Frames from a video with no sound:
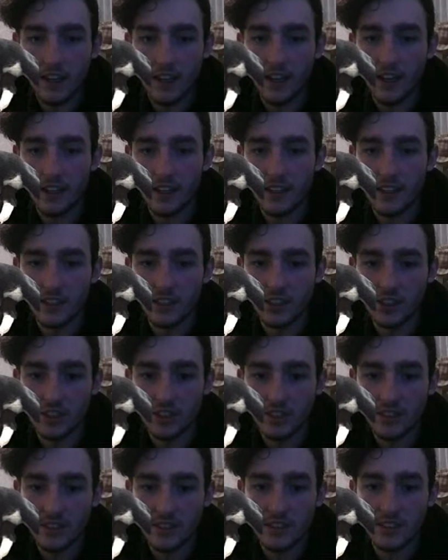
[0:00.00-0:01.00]
and
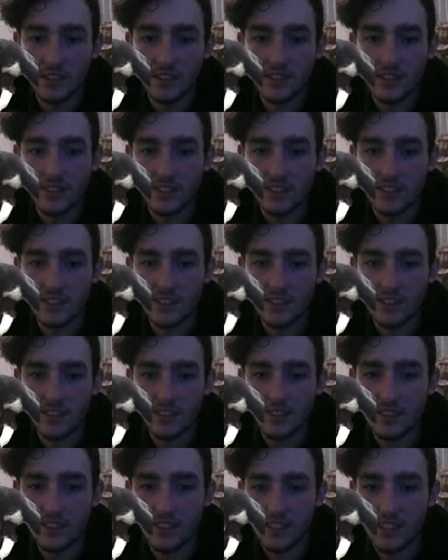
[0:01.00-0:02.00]
just
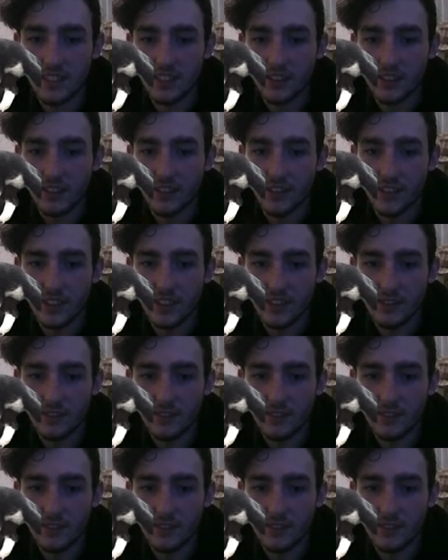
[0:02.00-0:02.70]
kill everything.